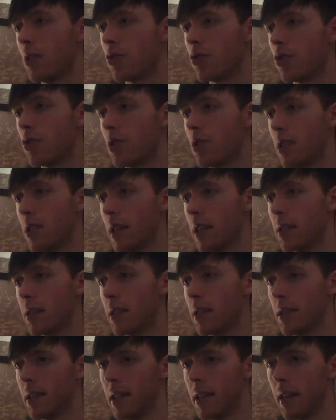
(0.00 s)
Lunch,
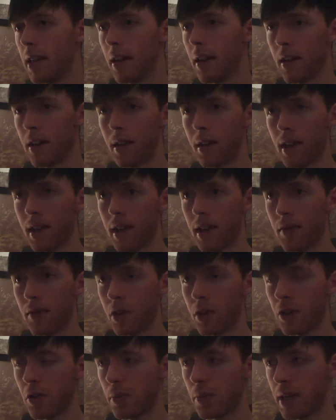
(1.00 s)
yes indeed. I
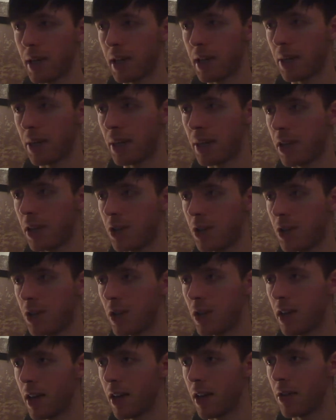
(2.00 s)
have to go making my
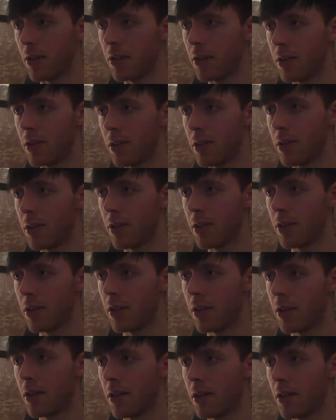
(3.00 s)
lunch right now,
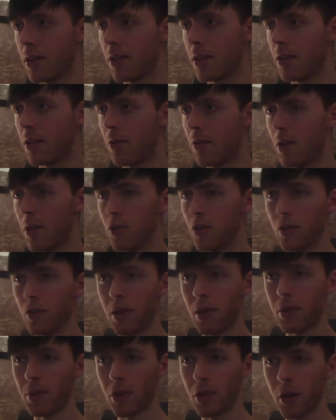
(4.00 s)

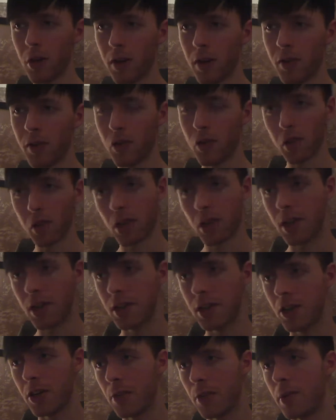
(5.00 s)
which I'm sorry if you
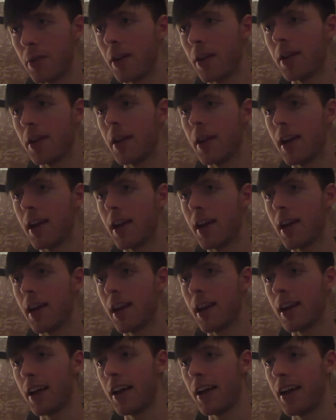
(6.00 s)
just got here, but
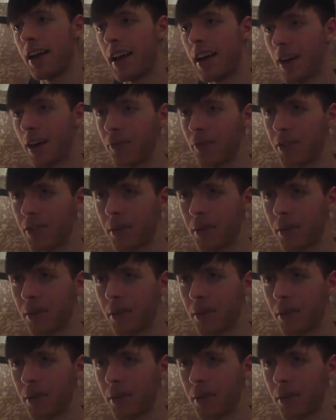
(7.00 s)
yeah, I